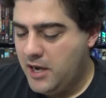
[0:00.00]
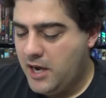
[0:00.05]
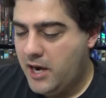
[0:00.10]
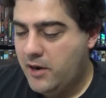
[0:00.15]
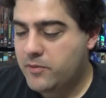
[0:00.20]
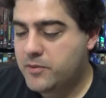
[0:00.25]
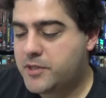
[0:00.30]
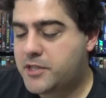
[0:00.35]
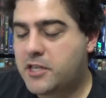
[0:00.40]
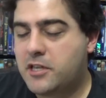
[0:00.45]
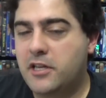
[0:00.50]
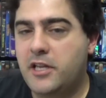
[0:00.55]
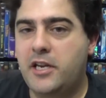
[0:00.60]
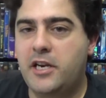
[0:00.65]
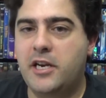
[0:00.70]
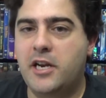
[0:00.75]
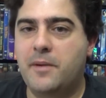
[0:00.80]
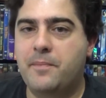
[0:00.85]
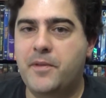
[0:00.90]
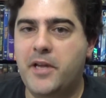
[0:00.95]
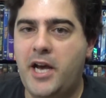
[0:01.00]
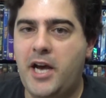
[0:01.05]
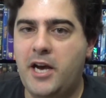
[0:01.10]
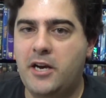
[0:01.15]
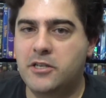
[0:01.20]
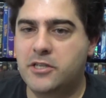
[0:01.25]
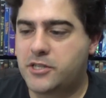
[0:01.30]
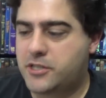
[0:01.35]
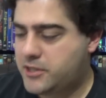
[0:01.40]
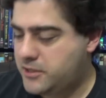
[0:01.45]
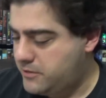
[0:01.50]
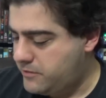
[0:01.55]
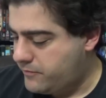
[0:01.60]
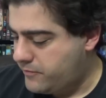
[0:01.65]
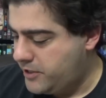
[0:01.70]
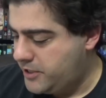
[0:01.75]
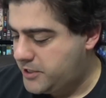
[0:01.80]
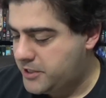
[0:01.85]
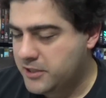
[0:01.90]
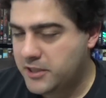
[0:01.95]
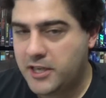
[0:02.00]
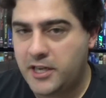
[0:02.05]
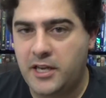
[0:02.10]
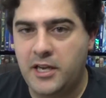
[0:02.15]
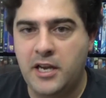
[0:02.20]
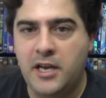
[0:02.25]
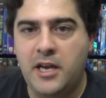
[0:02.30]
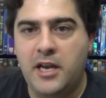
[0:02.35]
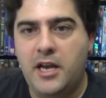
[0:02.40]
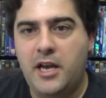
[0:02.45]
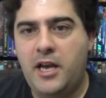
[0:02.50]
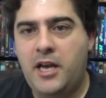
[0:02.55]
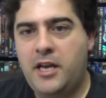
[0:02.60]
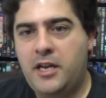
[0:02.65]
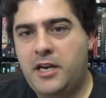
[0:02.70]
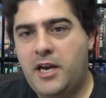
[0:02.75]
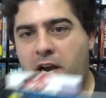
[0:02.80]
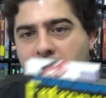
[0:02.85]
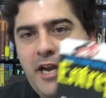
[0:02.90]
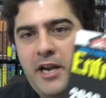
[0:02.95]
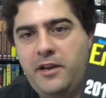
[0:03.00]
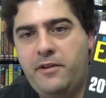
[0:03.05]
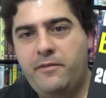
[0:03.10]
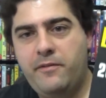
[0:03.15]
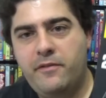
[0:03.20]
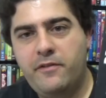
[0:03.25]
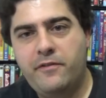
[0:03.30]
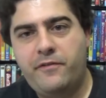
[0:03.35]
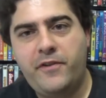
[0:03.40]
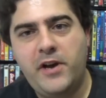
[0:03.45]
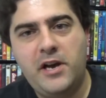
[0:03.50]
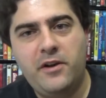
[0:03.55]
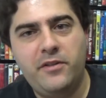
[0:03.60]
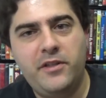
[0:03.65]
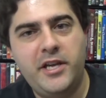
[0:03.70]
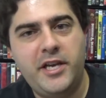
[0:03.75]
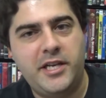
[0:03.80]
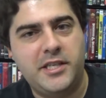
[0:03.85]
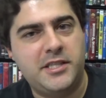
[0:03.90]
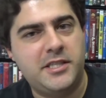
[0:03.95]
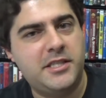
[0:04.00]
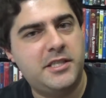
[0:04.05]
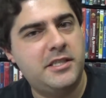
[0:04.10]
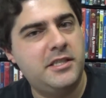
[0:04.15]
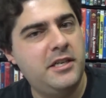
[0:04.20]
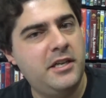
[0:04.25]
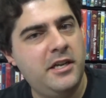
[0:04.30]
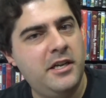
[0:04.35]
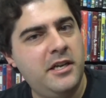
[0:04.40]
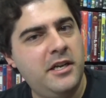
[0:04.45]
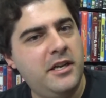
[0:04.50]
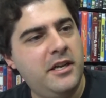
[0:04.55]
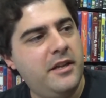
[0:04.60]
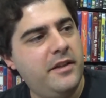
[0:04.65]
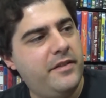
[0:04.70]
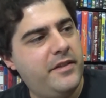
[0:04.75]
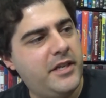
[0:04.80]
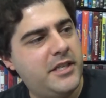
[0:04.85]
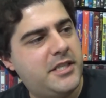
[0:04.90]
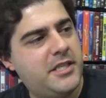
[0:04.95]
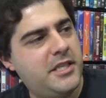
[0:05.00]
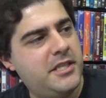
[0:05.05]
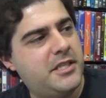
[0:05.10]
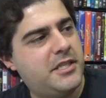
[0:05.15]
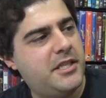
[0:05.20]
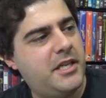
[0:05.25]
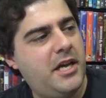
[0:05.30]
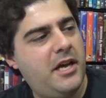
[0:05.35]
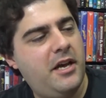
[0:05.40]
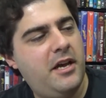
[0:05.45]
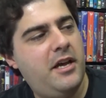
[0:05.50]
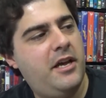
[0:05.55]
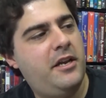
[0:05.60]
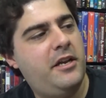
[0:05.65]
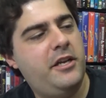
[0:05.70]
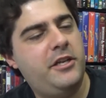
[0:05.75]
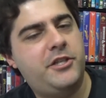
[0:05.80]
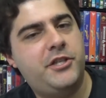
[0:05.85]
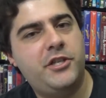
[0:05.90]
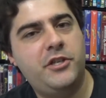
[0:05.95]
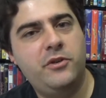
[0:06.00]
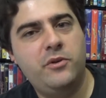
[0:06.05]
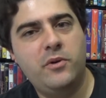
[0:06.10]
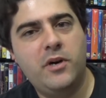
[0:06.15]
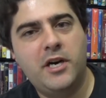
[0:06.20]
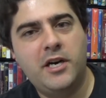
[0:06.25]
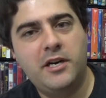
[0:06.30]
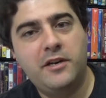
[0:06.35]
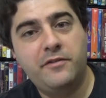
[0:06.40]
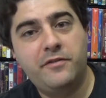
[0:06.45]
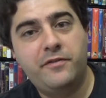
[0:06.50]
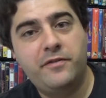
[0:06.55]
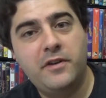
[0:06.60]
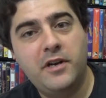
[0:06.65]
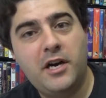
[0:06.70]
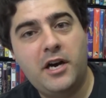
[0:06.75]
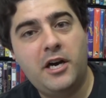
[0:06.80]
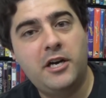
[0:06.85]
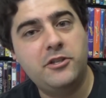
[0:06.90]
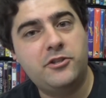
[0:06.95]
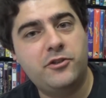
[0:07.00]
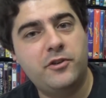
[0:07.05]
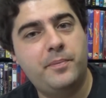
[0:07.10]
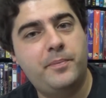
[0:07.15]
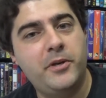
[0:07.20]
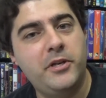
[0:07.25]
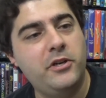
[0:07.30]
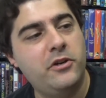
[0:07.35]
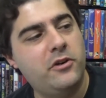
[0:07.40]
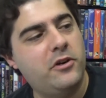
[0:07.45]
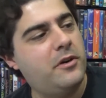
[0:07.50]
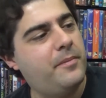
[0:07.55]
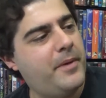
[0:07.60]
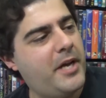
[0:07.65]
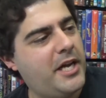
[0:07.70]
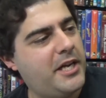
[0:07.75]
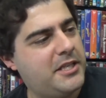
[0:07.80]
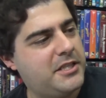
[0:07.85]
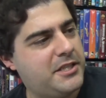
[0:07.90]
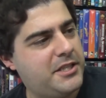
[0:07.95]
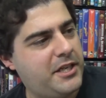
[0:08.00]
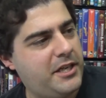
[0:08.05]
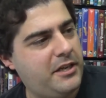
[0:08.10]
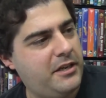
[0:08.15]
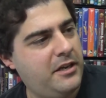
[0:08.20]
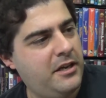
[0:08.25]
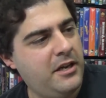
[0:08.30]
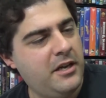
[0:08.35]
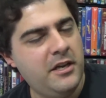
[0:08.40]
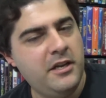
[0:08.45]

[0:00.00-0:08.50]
I was cleaning up the house recently, and I found this. This is an issue of Entrepreneur magazine.